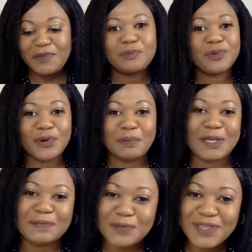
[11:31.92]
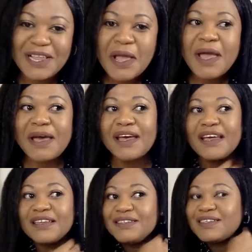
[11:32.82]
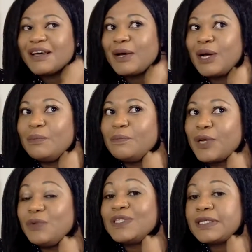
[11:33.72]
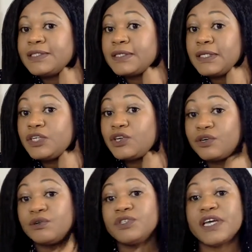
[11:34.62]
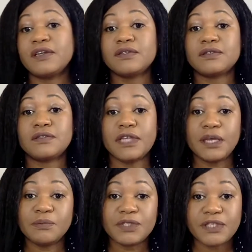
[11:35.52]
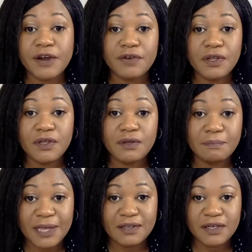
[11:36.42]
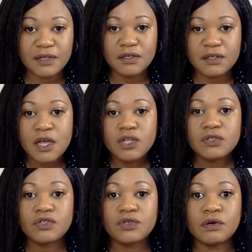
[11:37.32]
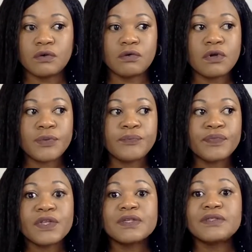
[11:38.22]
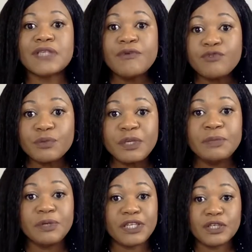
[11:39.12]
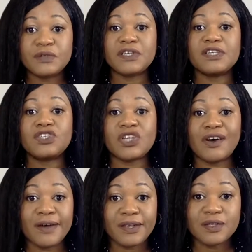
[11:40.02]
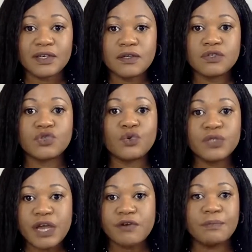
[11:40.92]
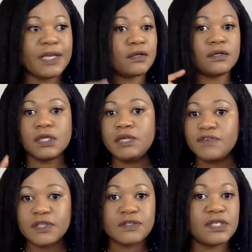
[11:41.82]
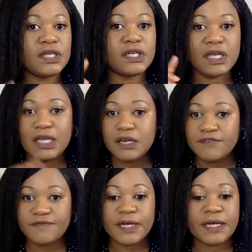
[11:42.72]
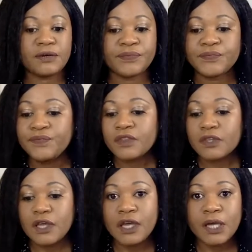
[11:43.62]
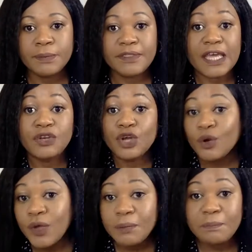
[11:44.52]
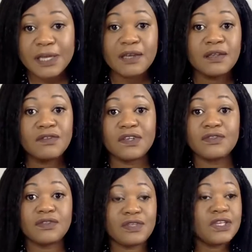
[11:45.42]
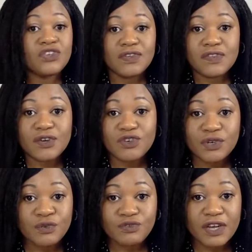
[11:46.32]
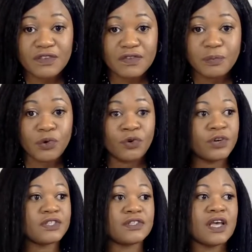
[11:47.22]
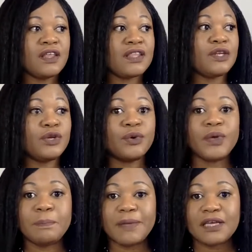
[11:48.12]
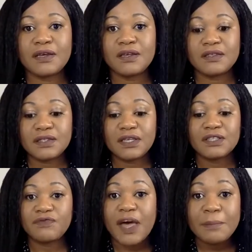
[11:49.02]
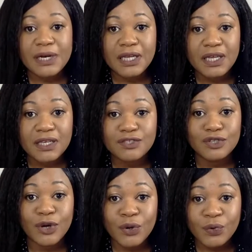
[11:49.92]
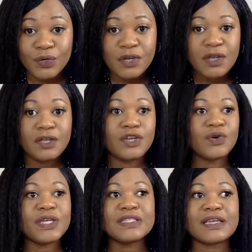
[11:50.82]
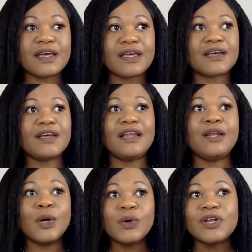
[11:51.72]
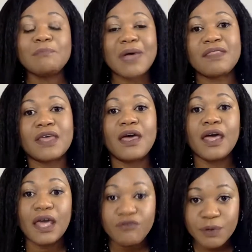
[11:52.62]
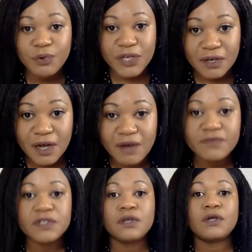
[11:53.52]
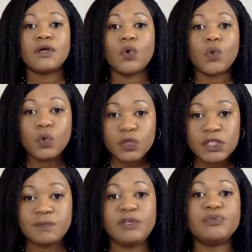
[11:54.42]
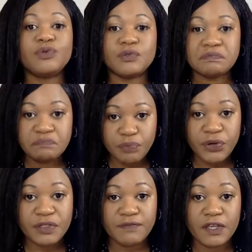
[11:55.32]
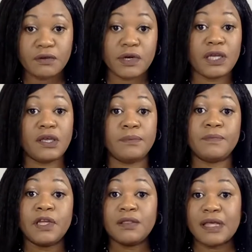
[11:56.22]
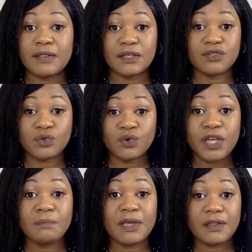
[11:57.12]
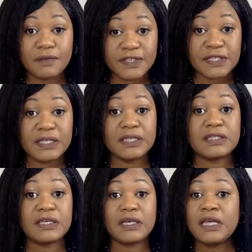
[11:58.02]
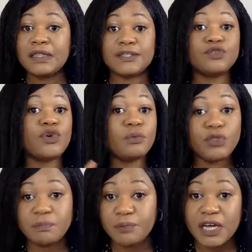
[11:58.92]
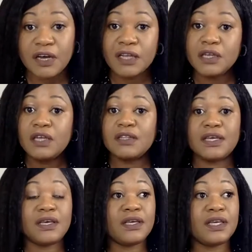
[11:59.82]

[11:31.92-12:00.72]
football or baseball. And um, but he was a little league coach, and his name was Terry Maitland. So several people, including a child, saw Terry Maitland leaving the scene in a van. Um, they know him because he teaches their children sports. They know him because his family is known. You know, he's like a local man that everybody loves all these people point the finger at him that they saw him in the vicinity, they saw him with blood, they,